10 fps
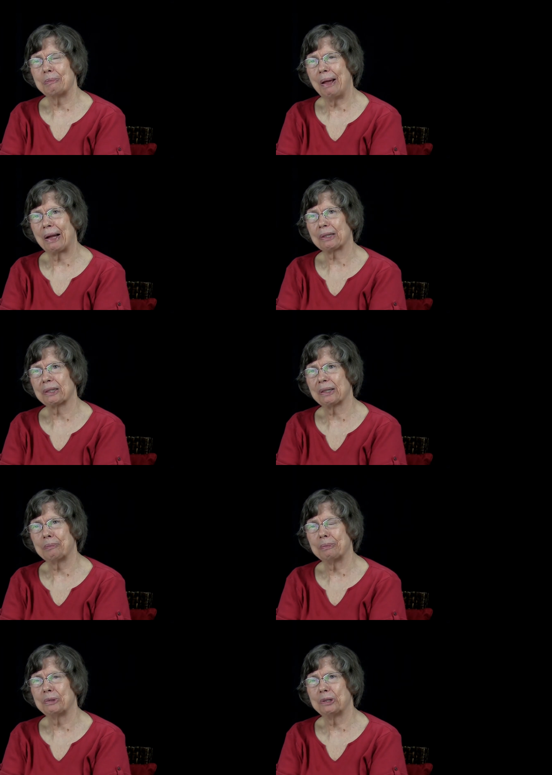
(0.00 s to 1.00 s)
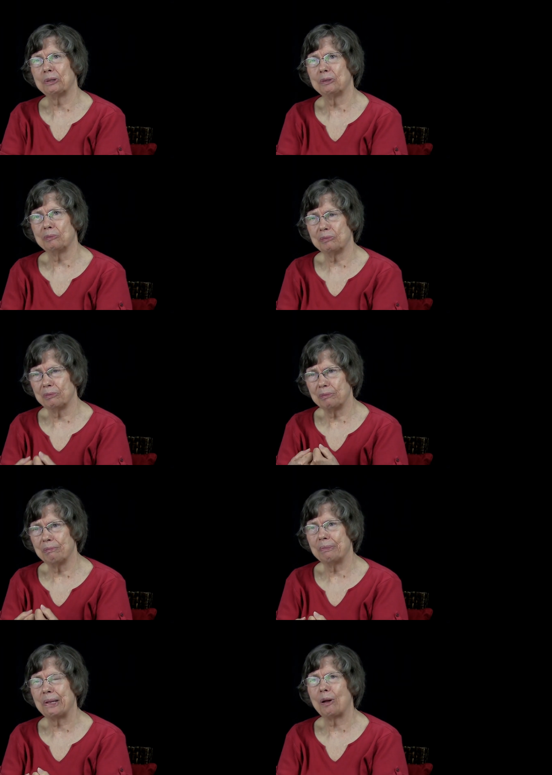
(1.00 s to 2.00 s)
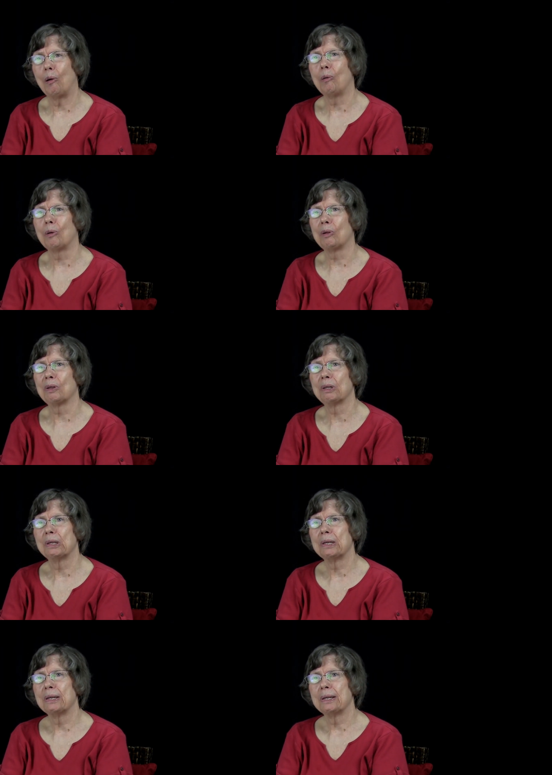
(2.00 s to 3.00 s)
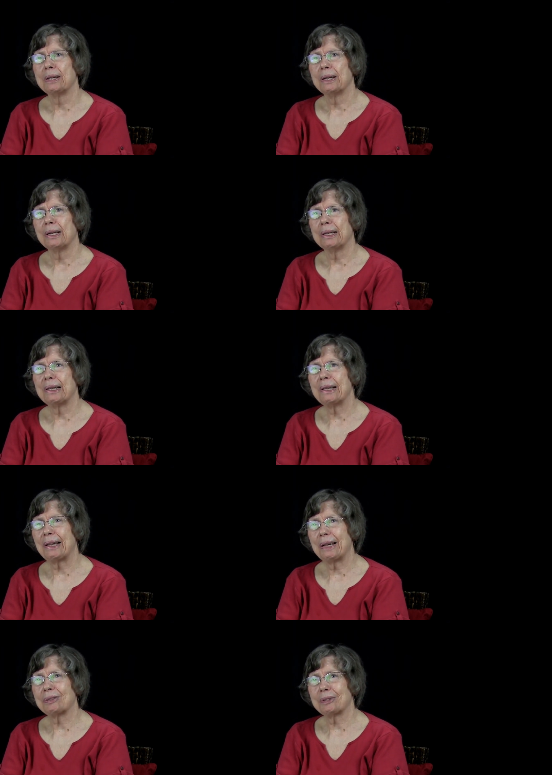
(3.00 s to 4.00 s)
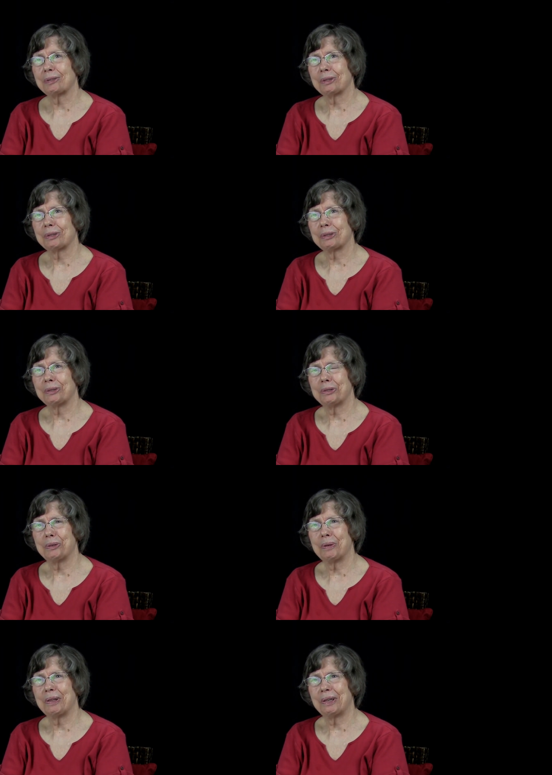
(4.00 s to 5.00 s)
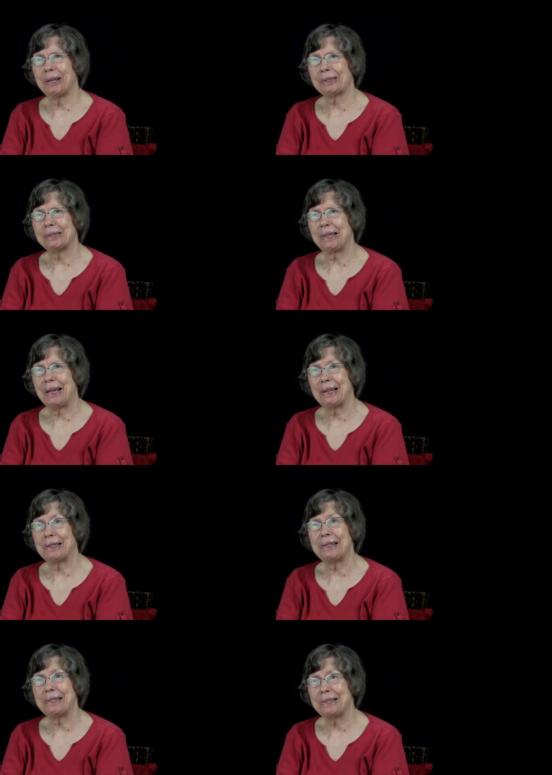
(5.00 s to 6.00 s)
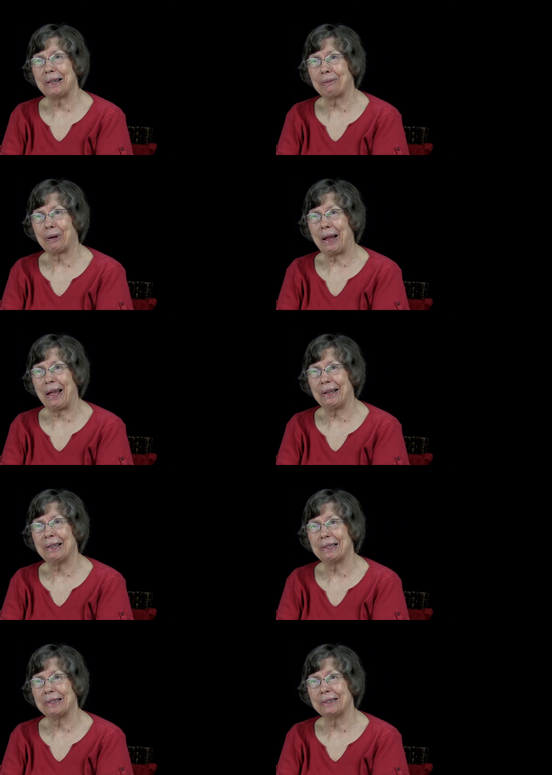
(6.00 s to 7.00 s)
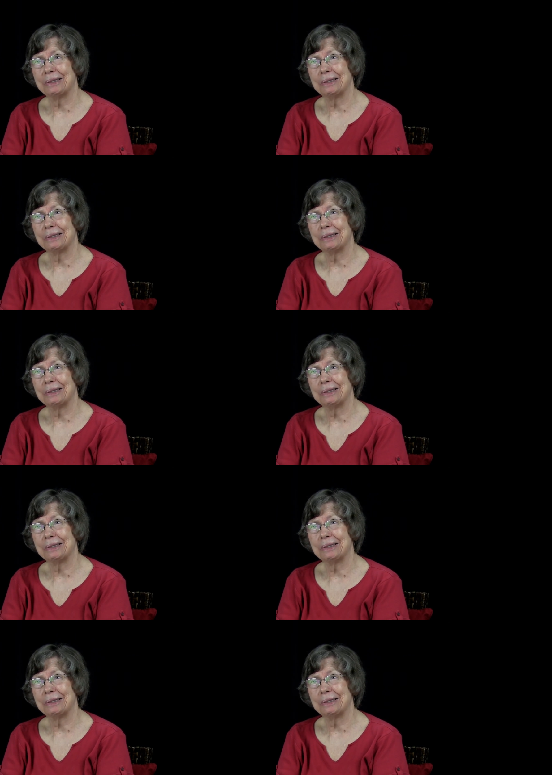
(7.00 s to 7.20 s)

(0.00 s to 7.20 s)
back to be whole. And he canceled the surgery the next day, and he's never had it.